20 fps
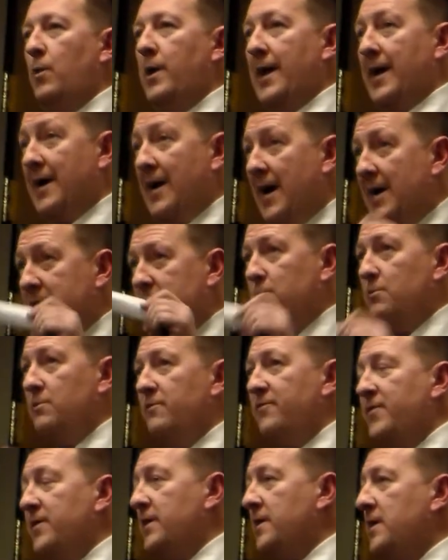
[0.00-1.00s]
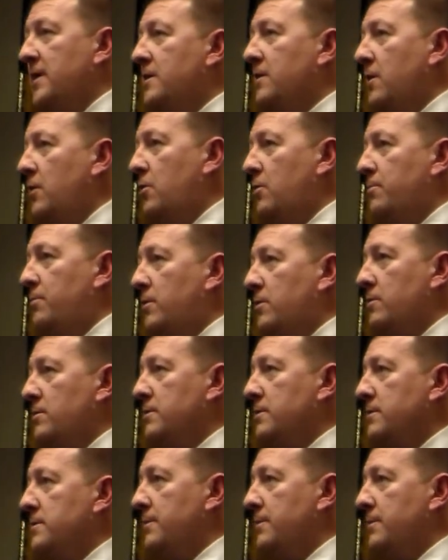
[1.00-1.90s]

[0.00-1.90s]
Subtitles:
when I got to Enfiniti Global,